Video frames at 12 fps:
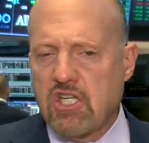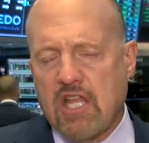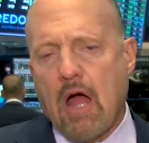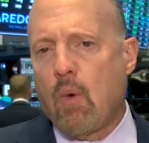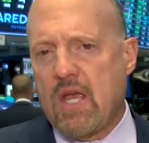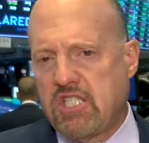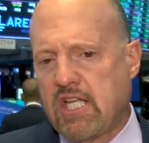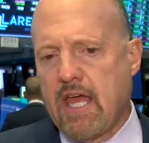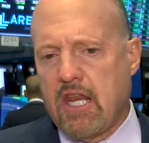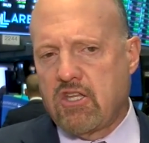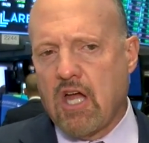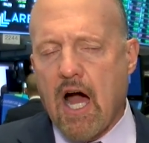He's not wasting
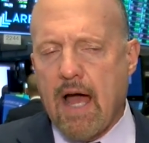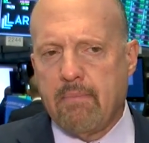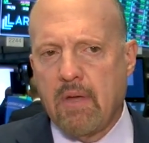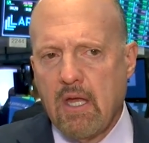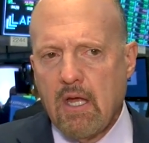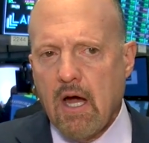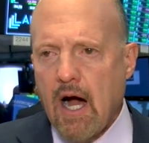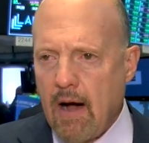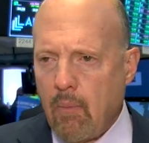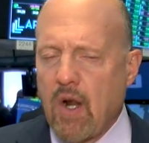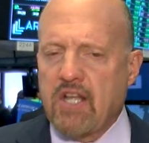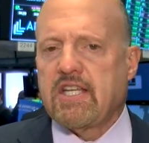any time.
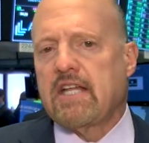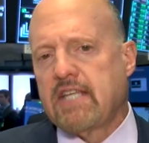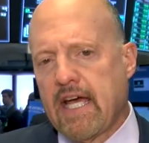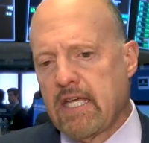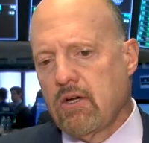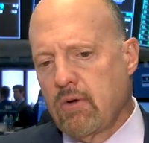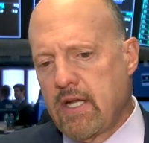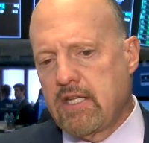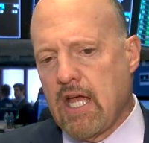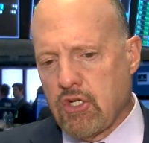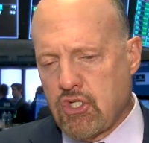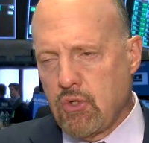Uh, what does that tell you? It
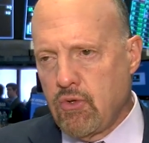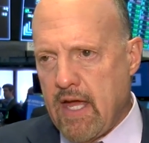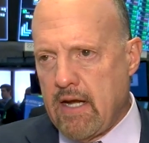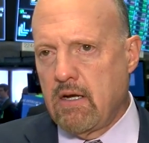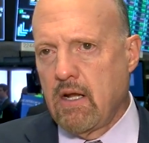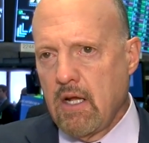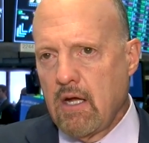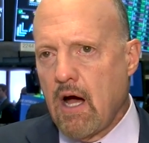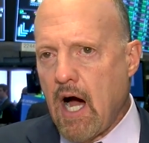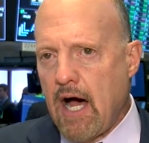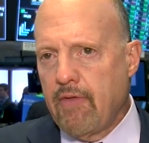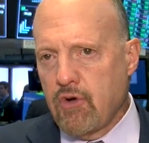tells you that
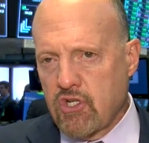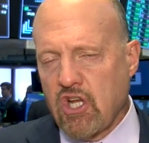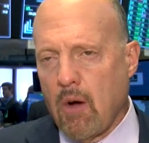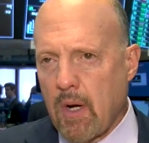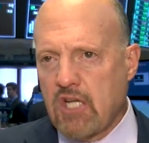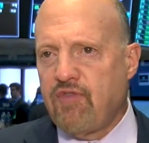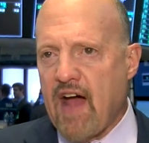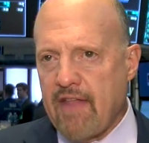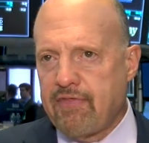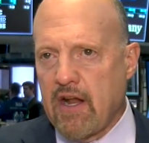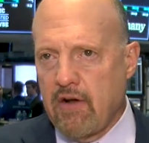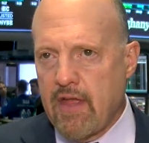uh, there's so much
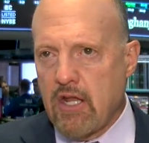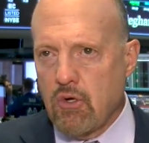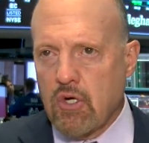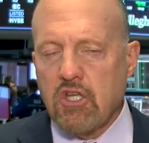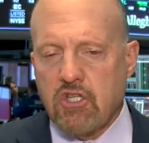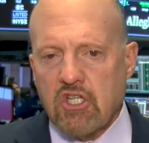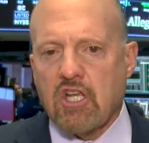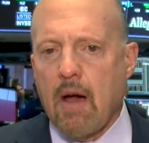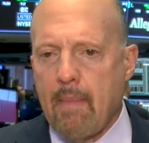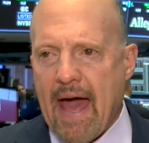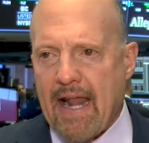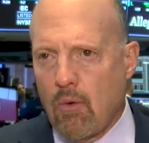fat there that you can just
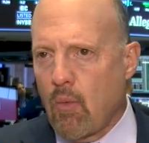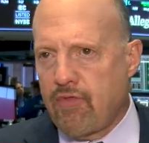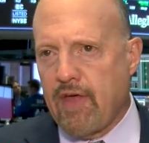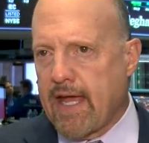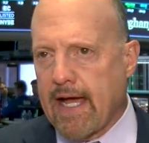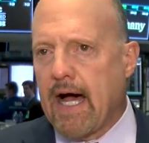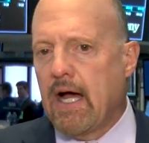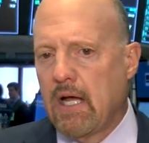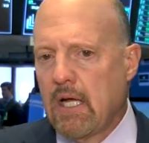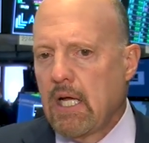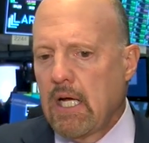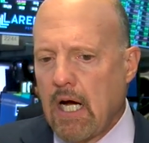come at it with a uh,
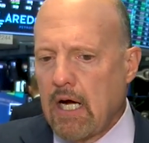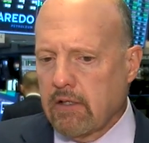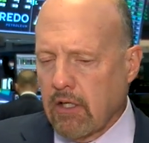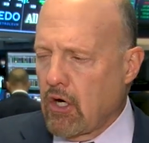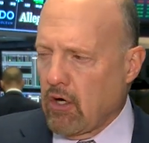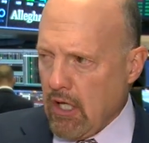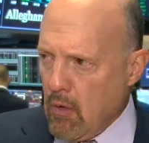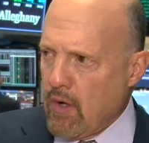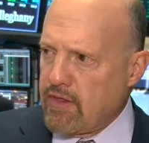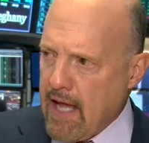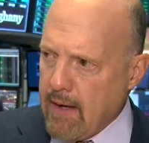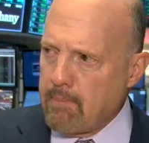I literally
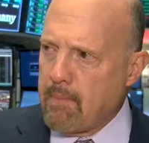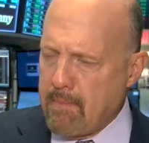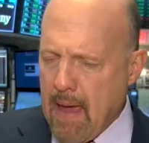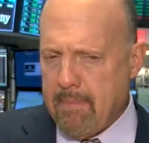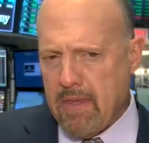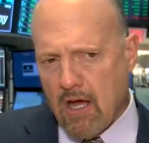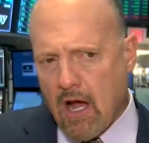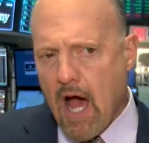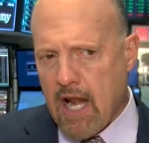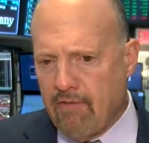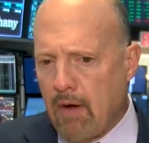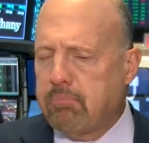with a maybe the
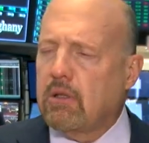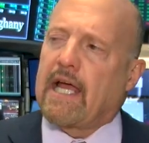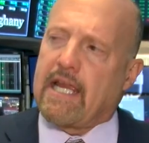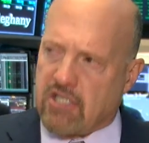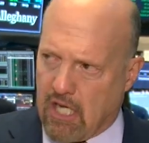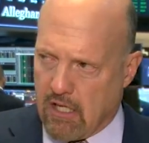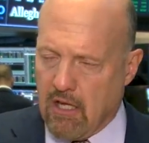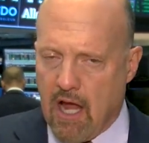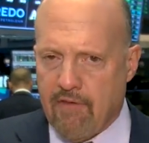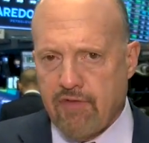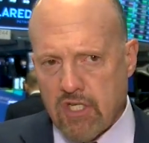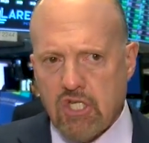kind of a plastic
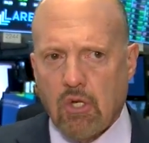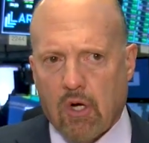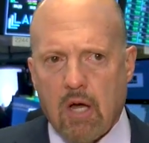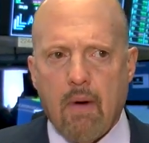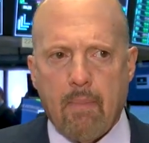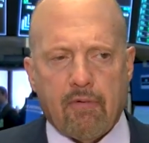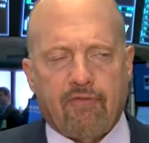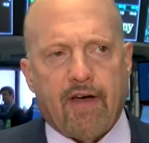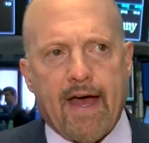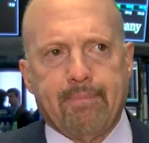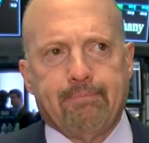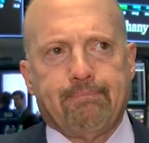knife and still come up with
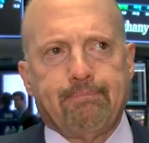fat.